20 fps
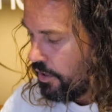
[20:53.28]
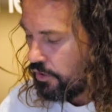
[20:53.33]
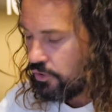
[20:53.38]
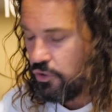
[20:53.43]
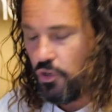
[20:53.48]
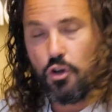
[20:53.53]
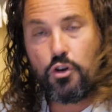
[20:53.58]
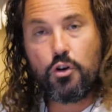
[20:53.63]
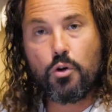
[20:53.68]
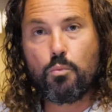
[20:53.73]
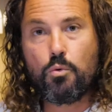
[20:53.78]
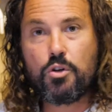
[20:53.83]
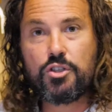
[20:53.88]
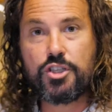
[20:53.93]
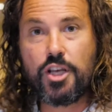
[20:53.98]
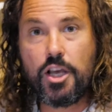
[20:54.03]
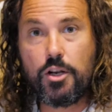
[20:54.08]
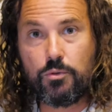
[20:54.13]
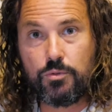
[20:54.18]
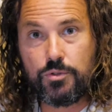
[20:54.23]
Turn on what
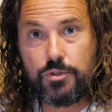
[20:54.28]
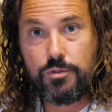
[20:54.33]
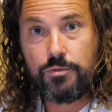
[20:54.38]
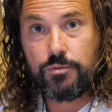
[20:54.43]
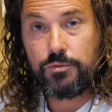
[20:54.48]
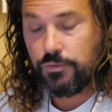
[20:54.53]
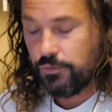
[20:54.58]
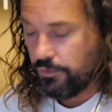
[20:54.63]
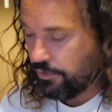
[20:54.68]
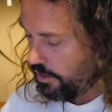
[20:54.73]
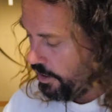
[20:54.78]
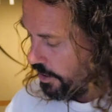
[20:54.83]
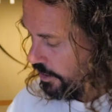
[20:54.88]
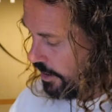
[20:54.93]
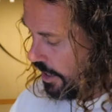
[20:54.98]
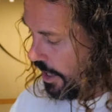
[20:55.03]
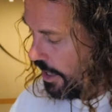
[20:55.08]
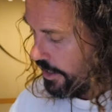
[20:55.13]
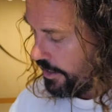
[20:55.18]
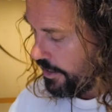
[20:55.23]
channels?
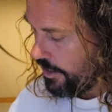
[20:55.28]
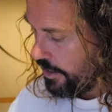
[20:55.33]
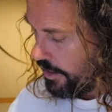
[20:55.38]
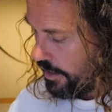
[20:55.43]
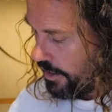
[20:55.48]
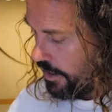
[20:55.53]
Okay,